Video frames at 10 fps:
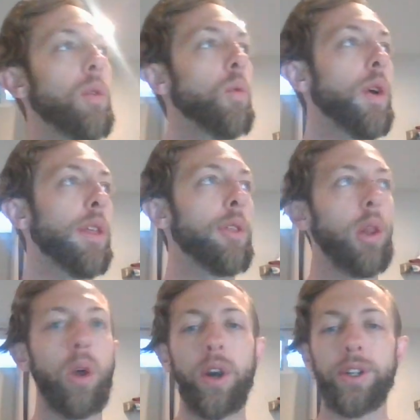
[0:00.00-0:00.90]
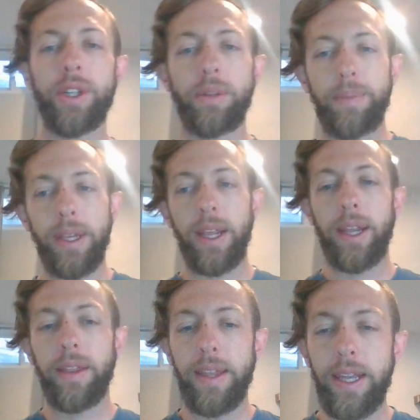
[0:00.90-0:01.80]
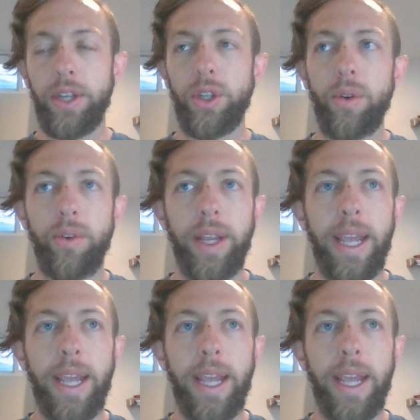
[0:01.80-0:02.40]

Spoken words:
with the largest being the Shooterine